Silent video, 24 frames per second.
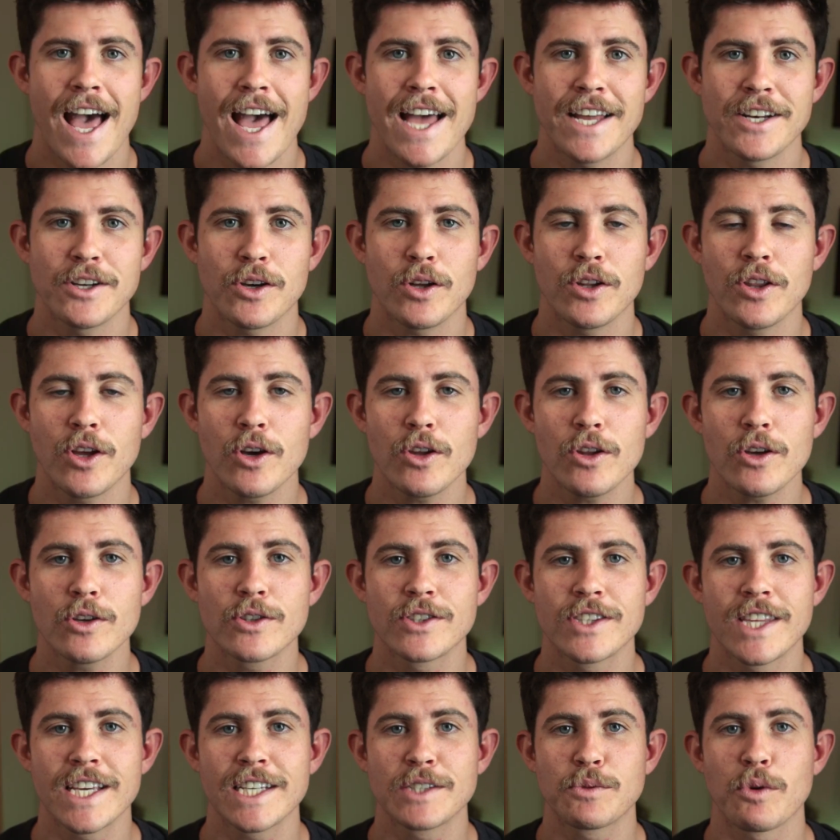And although
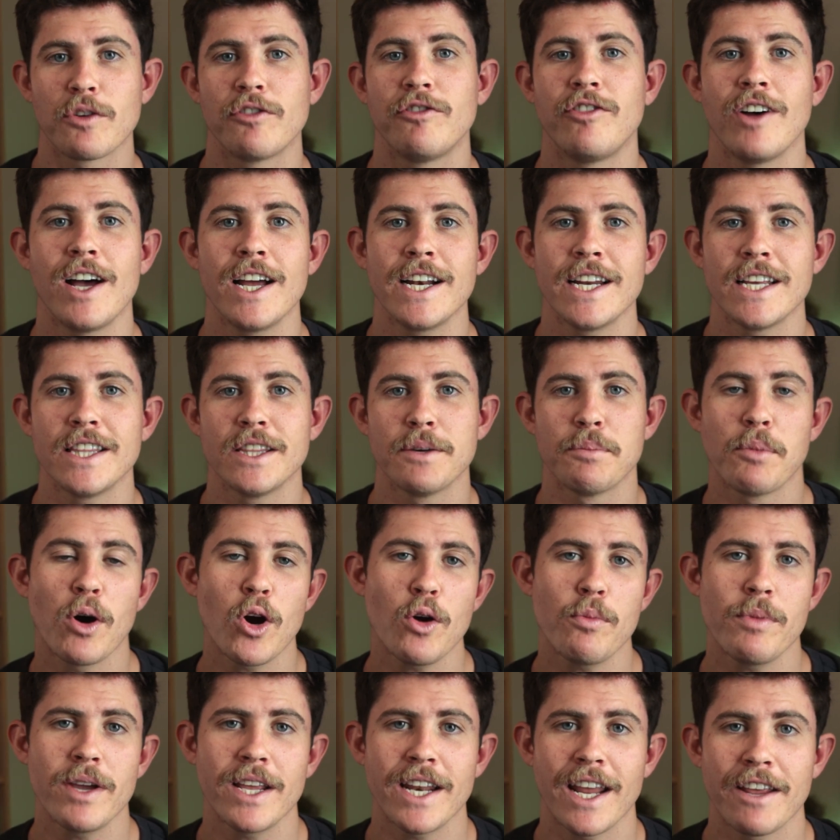those things were fun in the
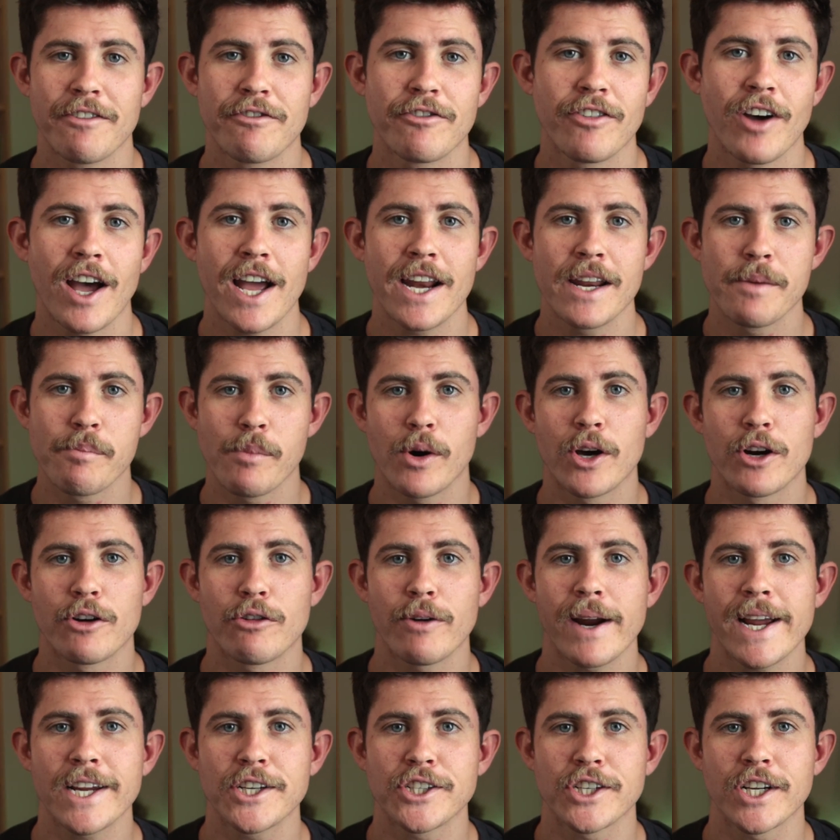moment and fine in
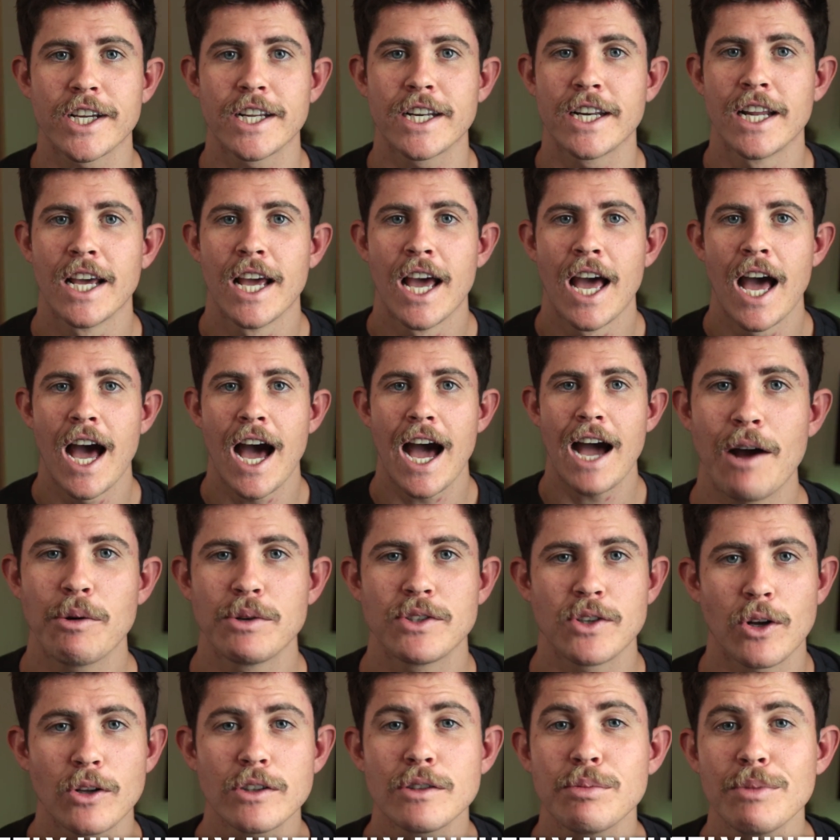moderation, I
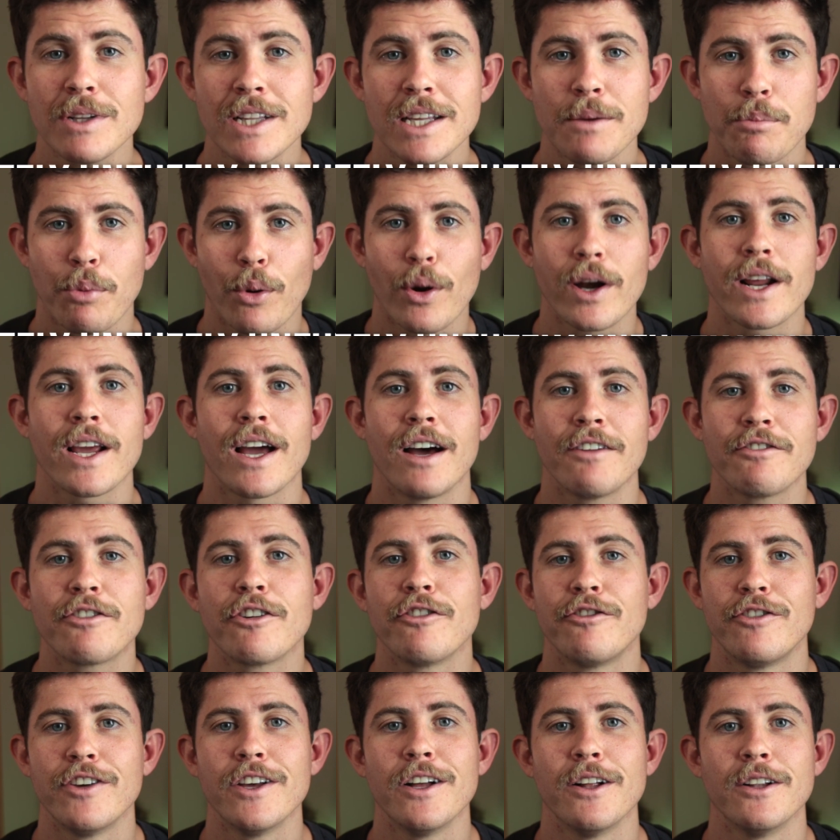was ultimately pretty
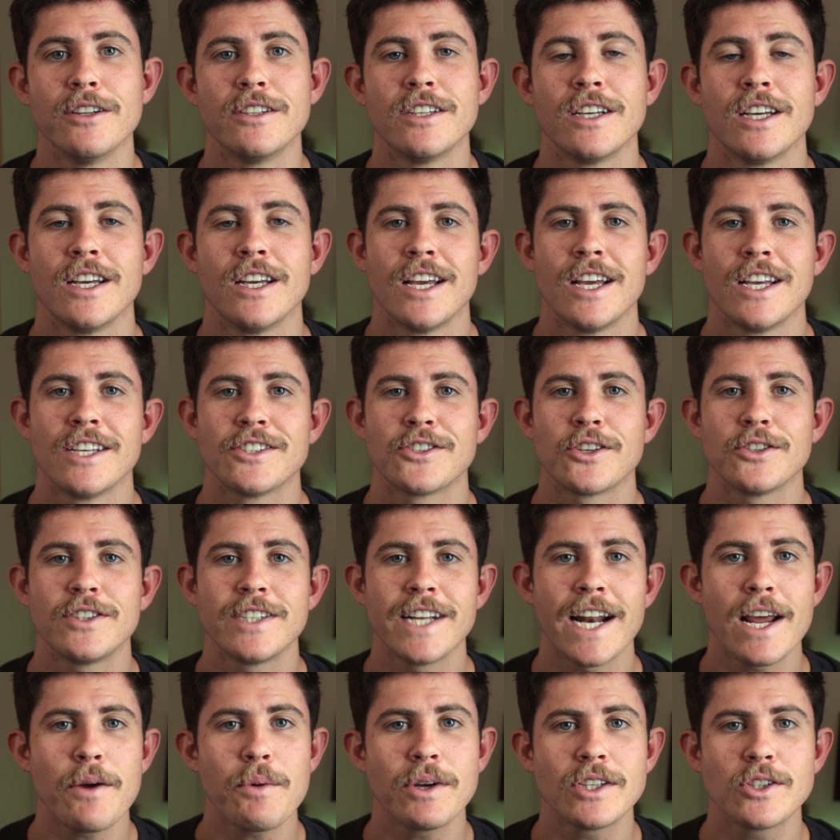unfulfilled. So
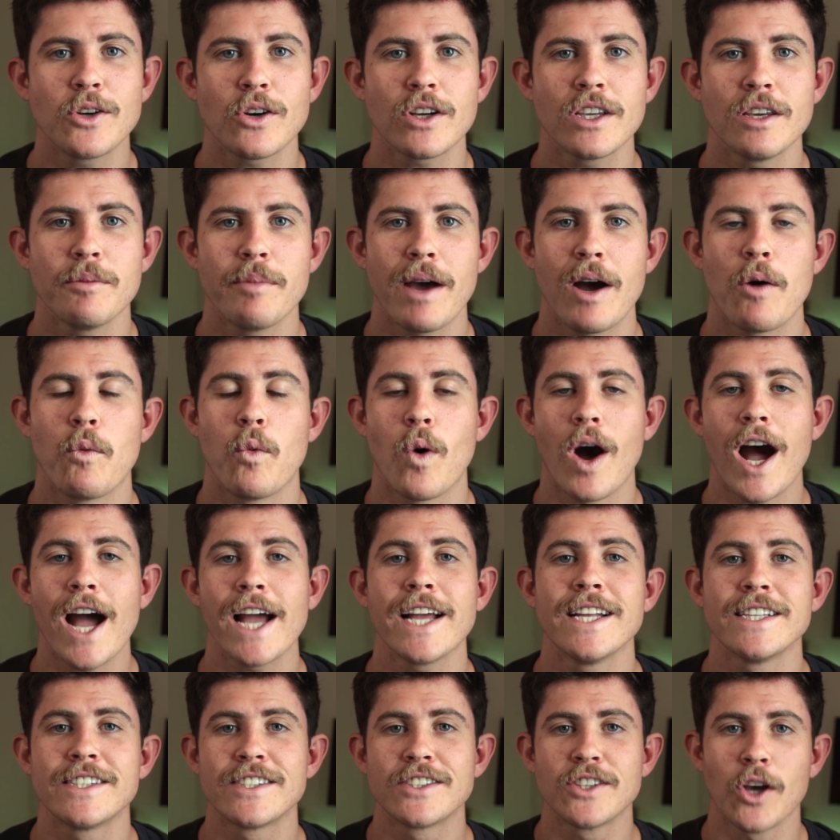today we're talking about why
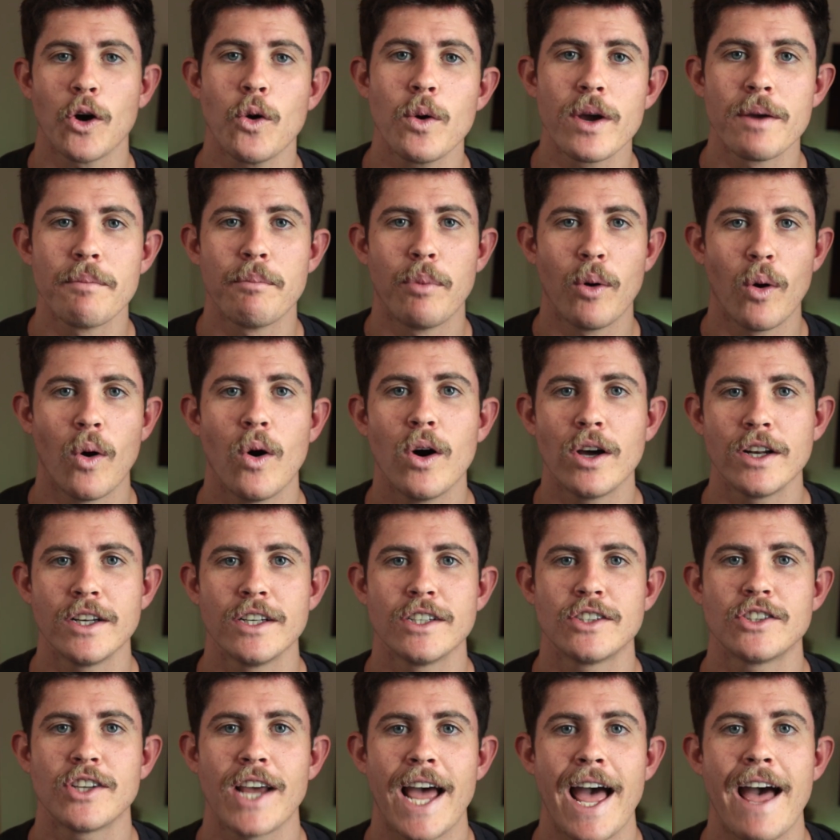it's so
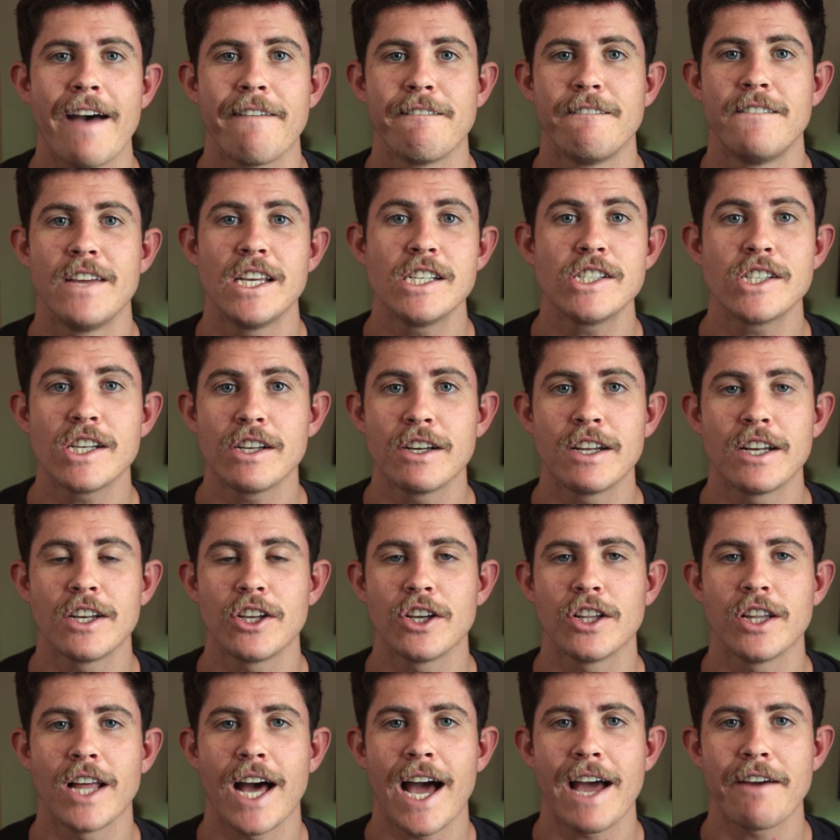important to have vision in
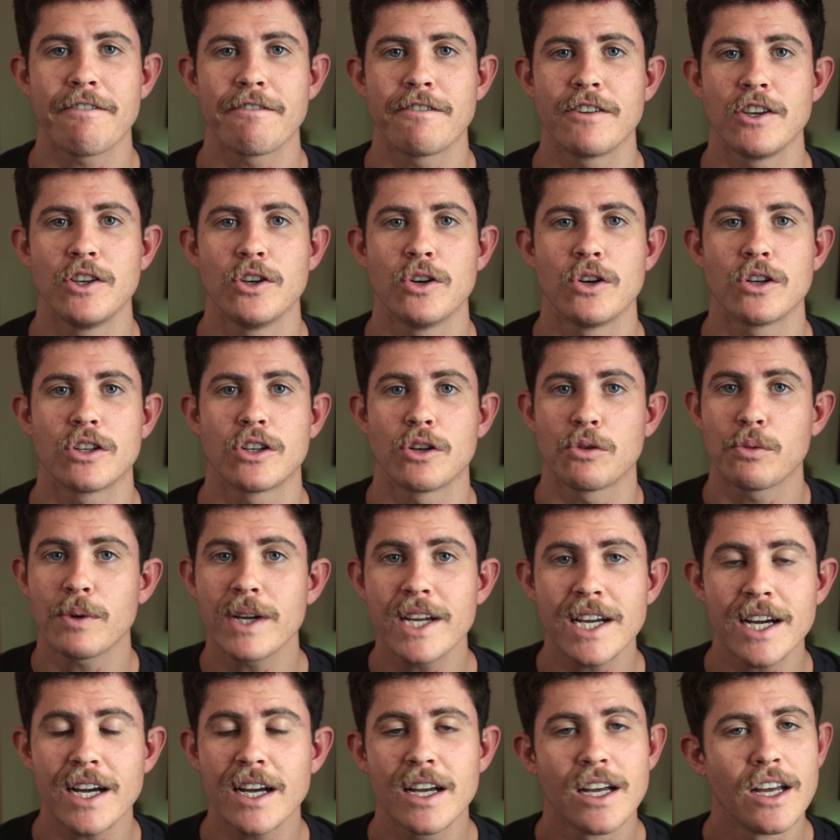your life for your
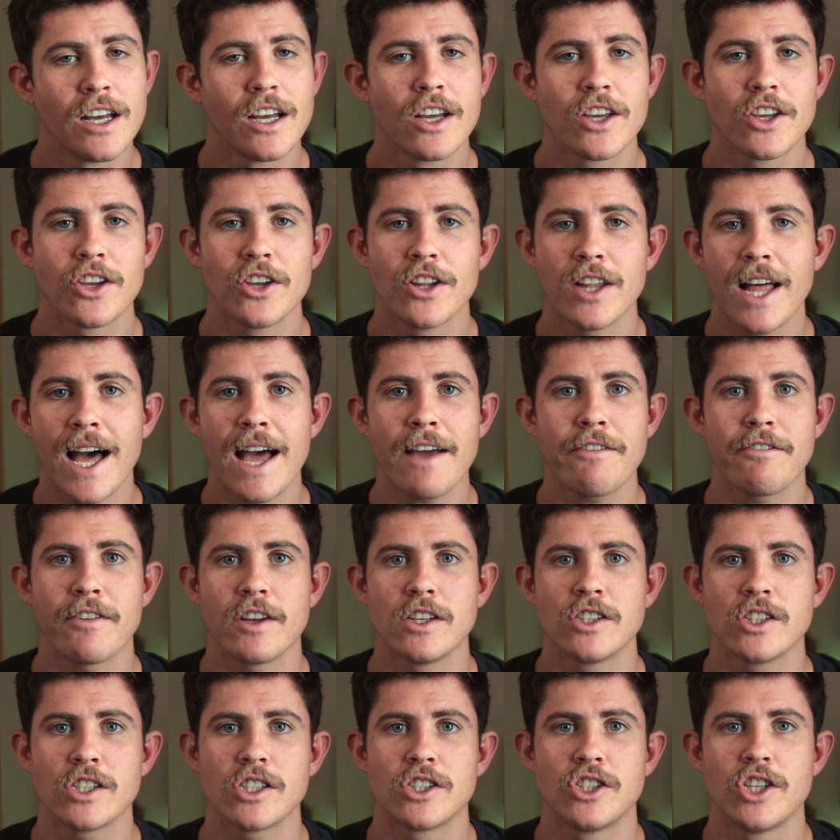career, your life,
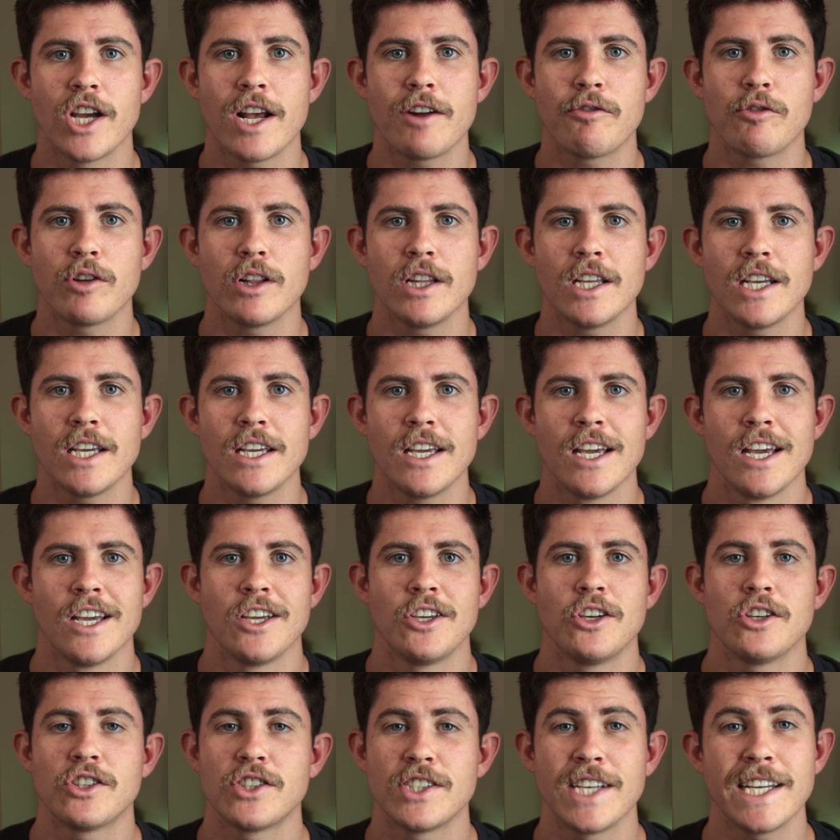and just generally
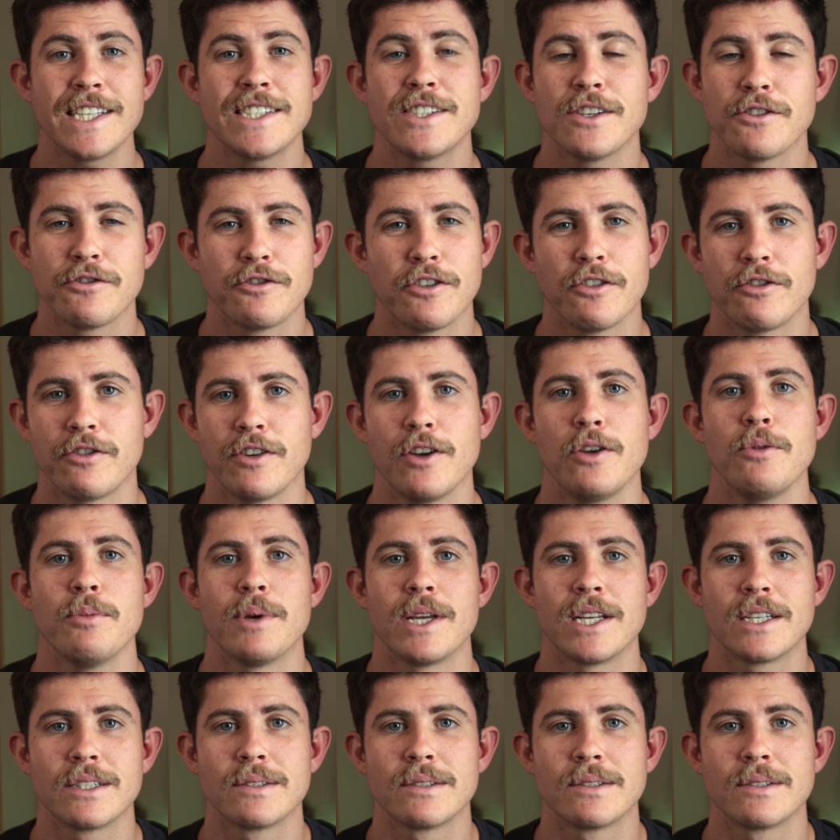your sense of fulfillment.